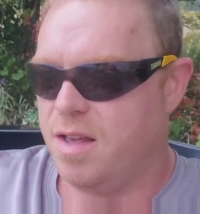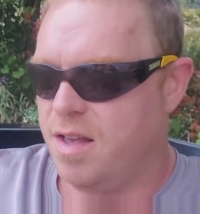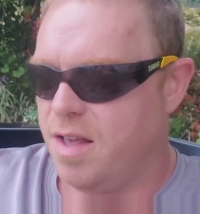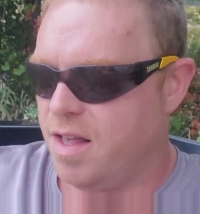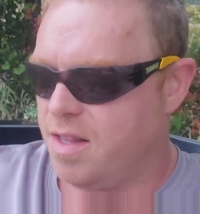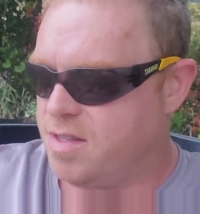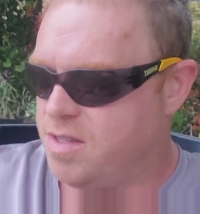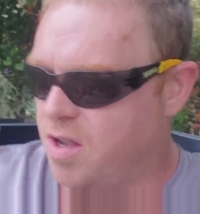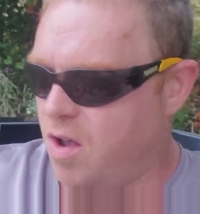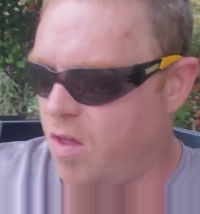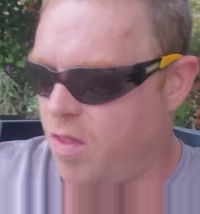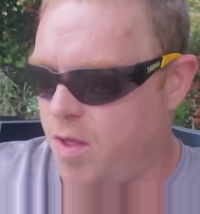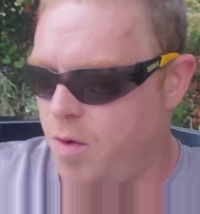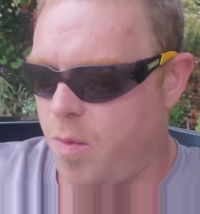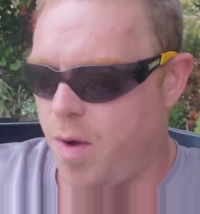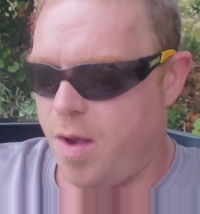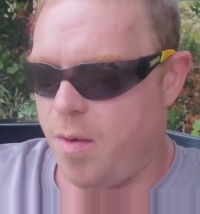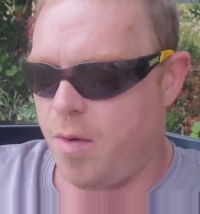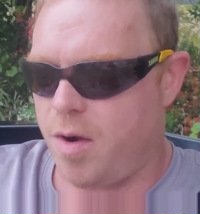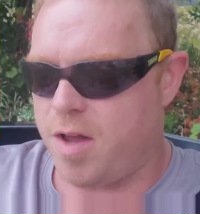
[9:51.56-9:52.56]
It's the only
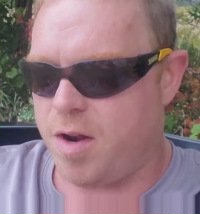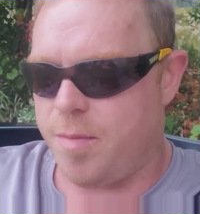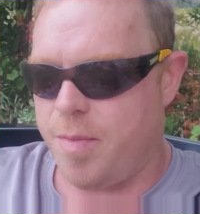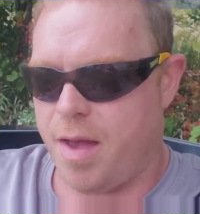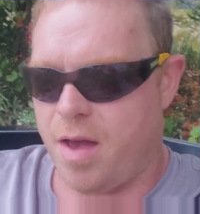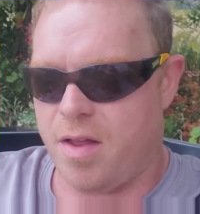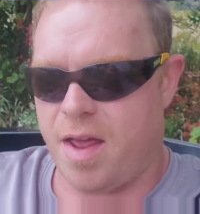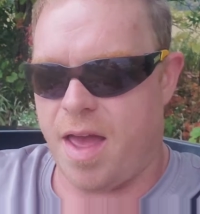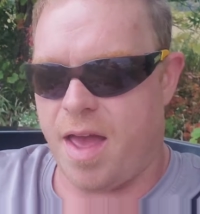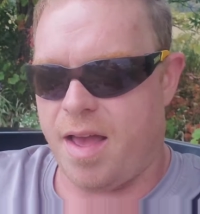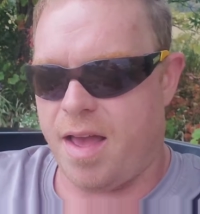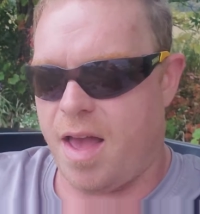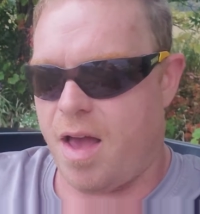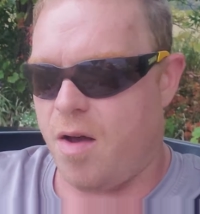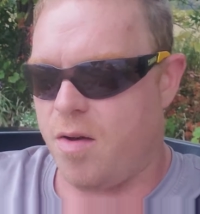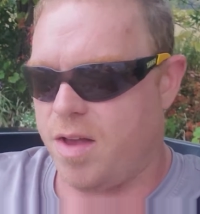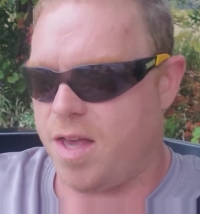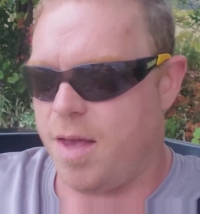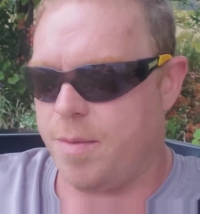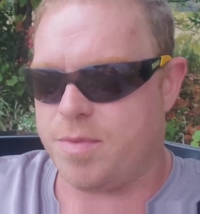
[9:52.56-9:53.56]
way we're going to be able to hang
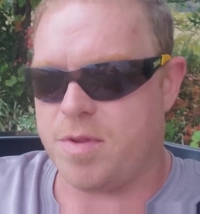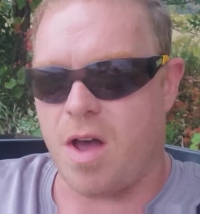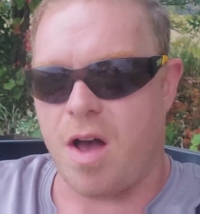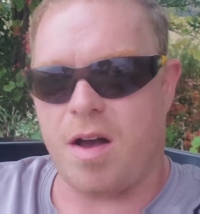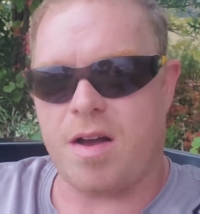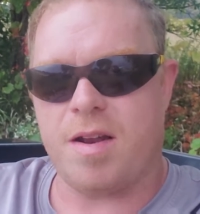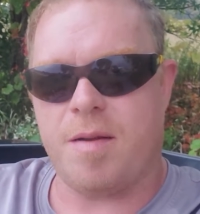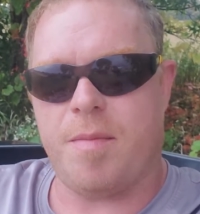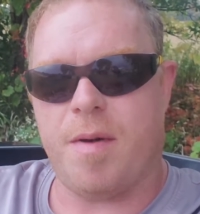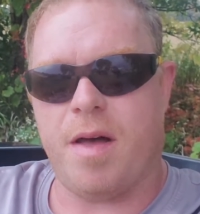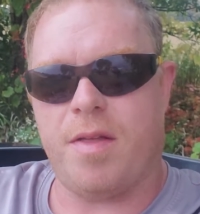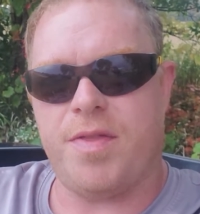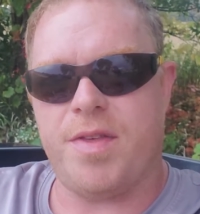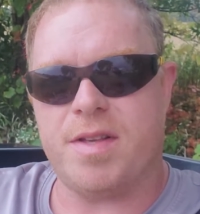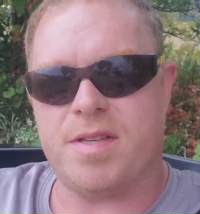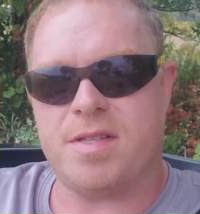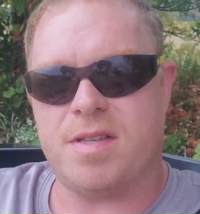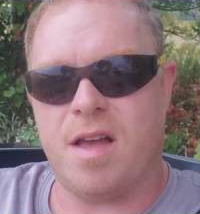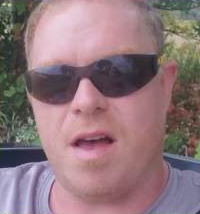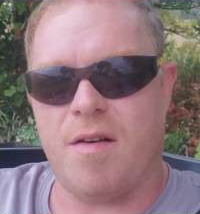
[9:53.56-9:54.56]
out and keep talking about
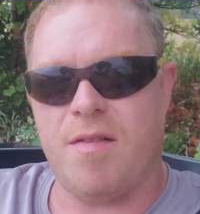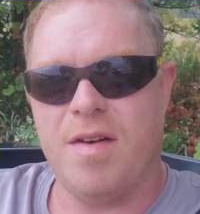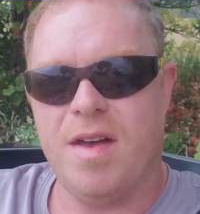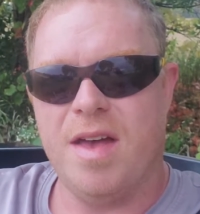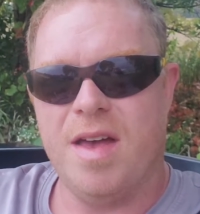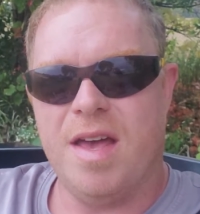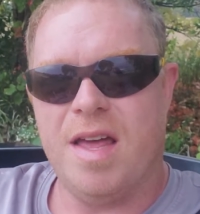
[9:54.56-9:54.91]
this stuff.